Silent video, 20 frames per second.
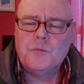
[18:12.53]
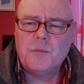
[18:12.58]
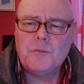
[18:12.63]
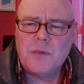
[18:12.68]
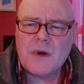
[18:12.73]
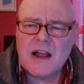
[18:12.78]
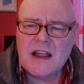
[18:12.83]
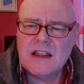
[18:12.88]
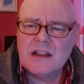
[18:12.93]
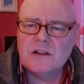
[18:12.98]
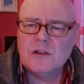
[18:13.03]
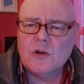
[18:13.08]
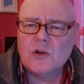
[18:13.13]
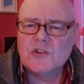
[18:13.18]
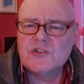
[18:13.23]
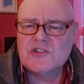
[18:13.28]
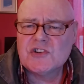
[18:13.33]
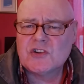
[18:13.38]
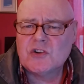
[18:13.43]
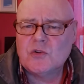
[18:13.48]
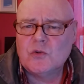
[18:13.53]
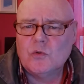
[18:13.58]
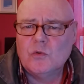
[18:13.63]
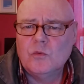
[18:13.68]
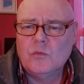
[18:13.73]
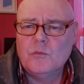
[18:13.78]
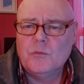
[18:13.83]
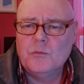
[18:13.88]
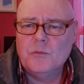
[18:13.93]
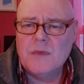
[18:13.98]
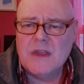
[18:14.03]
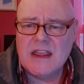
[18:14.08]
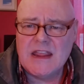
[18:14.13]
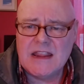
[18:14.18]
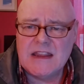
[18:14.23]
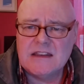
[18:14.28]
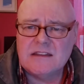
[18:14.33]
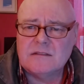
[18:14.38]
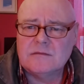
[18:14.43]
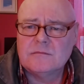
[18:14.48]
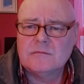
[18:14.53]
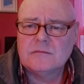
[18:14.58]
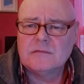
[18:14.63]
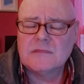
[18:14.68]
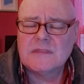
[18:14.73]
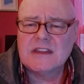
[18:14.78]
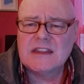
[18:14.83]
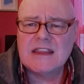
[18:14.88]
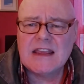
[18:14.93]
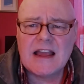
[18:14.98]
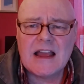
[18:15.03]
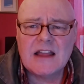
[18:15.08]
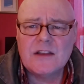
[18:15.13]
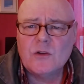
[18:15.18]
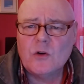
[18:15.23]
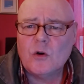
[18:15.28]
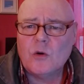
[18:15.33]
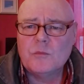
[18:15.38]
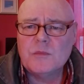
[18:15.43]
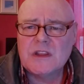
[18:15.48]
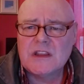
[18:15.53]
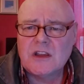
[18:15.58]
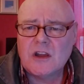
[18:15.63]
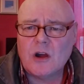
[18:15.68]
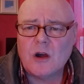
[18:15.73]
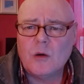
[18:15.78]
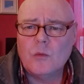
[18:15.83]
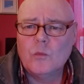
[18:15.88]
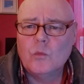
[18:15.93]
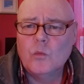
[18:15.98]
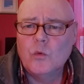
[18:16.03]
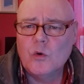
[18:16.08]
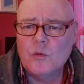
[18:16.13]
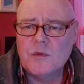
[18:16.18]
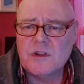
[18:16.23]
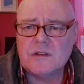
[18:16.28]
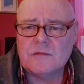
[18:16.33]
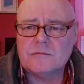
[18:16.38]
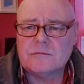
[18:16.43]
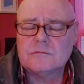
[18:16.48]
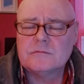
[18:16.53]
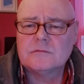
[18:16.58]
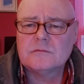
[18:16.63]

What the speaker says: Biological men cannot become women,